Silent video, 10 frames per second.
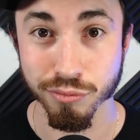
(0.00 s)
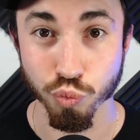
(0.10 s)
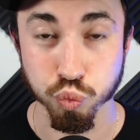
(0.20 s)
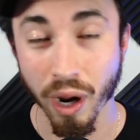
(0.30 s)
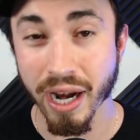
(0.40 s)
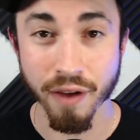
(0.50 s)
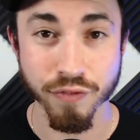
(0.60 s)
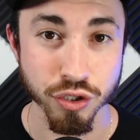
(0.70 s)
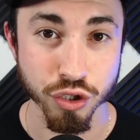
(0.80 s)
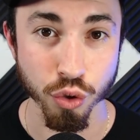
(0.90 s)
right after
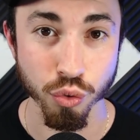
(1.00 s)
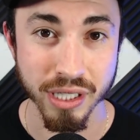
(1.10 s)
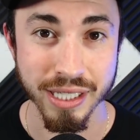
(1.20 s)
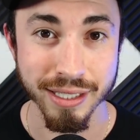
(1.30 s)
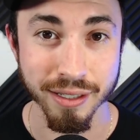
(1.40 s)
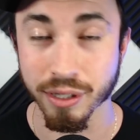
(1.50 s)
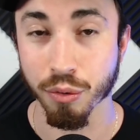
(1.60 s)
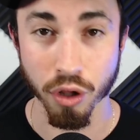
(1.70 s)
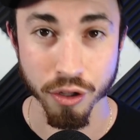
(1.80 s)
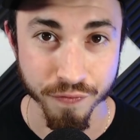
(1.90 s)
Joe Lee, they were
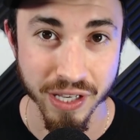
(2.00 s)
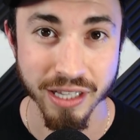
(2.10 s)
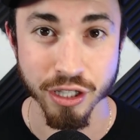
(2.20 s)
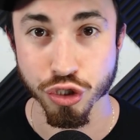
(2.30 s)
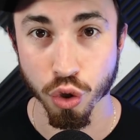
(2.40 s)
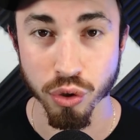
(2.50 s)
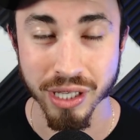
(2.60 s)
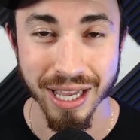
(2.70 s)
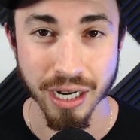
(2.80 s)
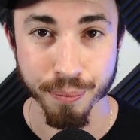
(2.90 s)
on their feet, and then Joe Lee
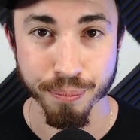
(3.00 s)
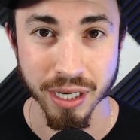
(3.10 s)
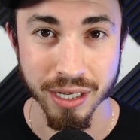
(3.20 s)
ended up uh,